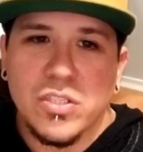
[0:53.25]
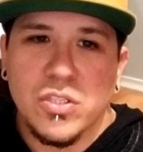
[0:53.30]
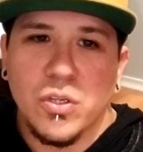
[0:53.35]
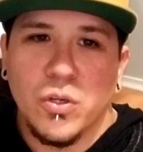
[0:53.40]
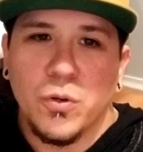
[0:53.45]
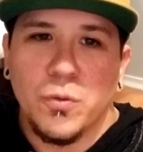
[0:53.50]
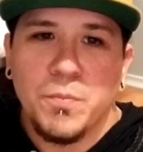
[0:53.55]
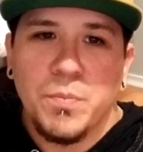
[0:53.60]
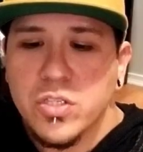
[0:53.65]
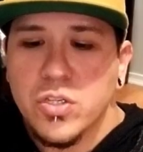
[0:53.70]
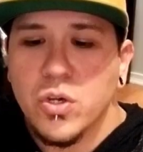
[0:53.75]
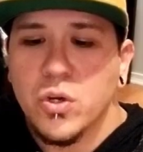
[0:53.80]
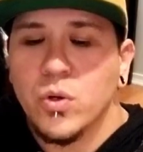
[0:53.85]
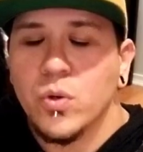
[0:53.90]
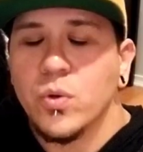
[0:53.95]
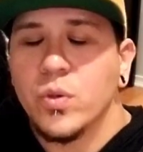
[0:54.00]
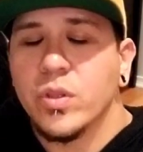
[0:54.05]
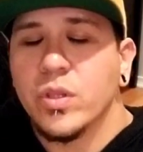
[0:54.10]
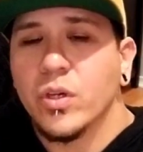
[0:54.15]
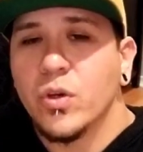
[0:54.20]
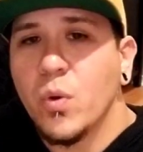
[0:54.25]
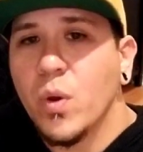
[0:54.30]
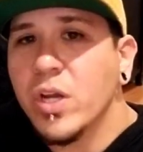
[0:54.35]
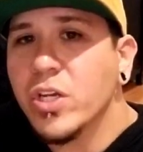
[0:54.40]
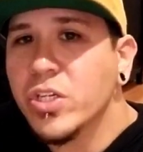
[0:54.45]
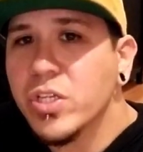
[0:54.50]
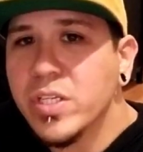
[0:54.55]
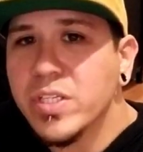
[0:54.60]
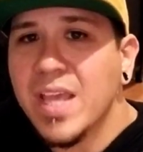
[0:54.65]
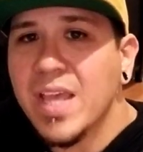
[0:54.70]
So the
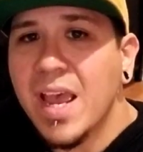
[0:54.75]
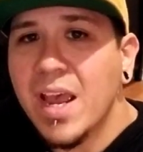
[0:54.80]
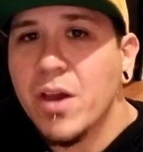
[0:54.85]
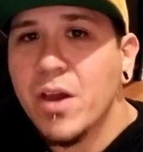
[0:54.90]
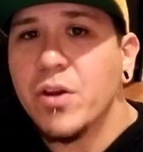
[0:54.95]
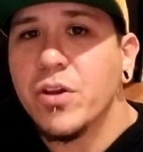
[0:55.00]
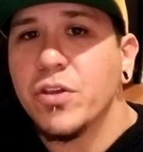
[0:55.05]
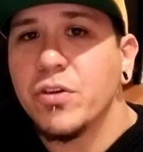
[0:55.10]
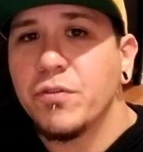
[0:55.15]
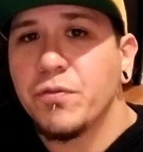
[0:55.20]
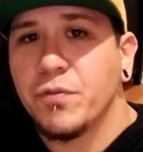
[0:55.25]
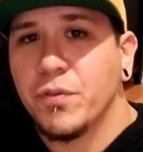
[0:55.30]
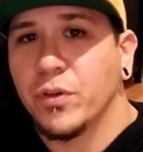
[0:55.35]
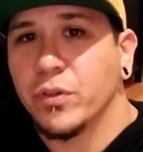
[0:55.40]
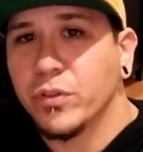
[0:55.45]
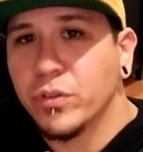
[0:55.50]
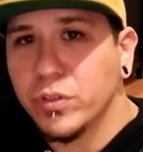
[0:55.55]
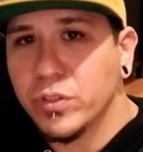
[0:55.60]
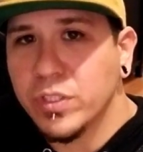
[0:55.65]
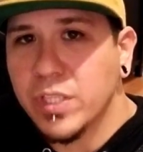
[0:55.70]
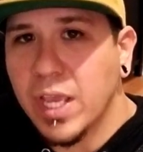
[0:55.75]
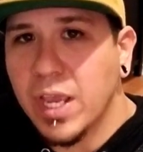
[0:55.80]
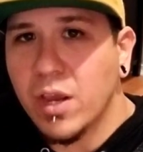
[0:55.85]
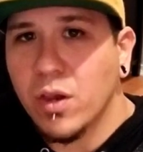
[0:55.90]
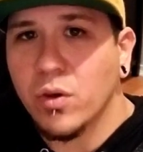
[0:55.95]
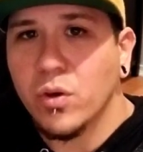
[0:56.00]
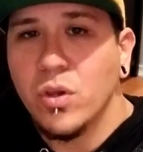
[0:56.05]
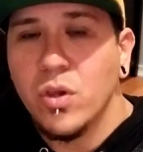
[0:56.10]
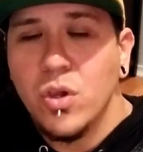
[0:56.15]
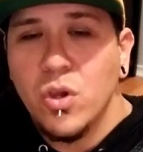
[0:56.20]
question is, how do you filter
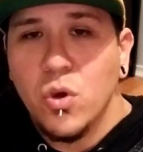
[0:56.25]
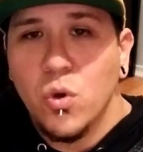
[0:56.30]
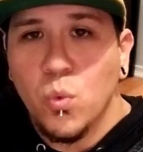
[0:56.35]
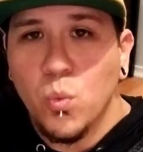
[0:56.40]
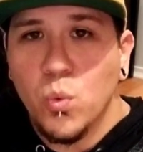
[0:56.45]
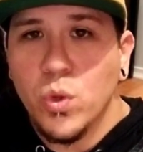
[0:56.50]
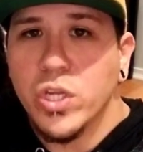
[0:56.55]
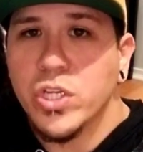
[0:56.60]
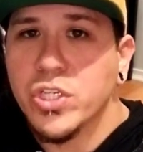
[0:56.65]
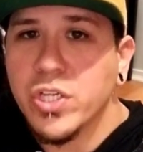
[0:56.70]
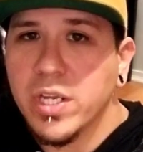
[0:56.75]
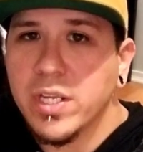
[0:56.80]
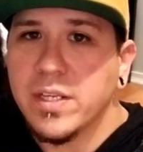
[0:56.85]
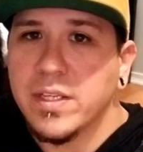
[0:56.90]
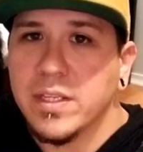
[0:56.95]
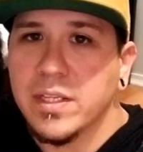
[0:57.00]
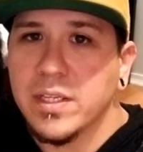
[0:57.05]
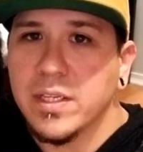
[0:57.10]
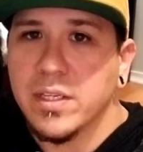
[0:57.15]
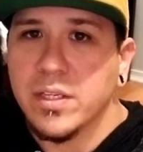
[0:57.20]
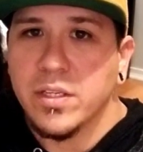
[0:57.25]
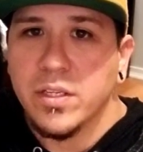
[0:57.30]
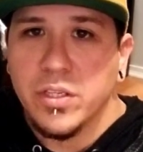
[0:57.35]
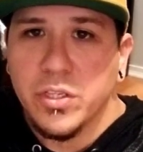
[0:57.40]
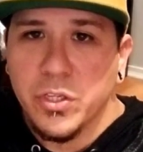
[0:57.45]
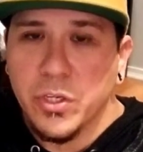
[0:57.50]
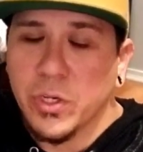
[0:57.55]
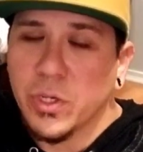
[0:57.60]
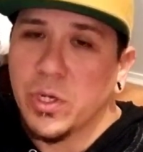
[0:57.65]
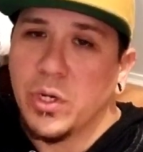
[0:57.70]
down which idea
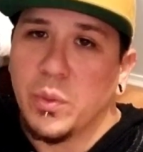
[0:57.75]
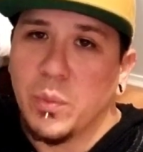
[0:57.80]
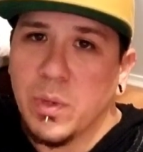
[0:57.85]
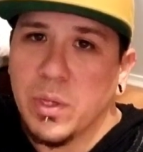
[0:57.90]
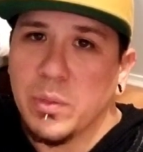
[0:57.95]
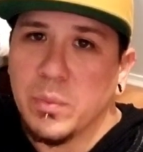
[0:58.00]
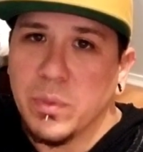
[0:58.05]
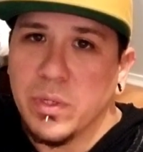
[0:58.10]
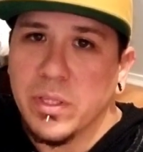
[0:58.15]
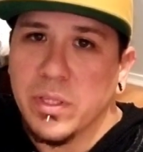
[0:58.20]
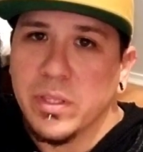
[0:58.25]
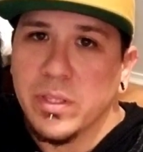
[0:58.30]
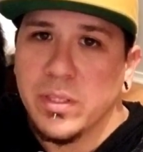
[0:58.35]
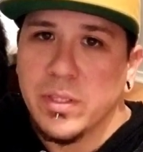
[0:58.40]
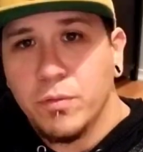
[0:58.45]
you're going to run with?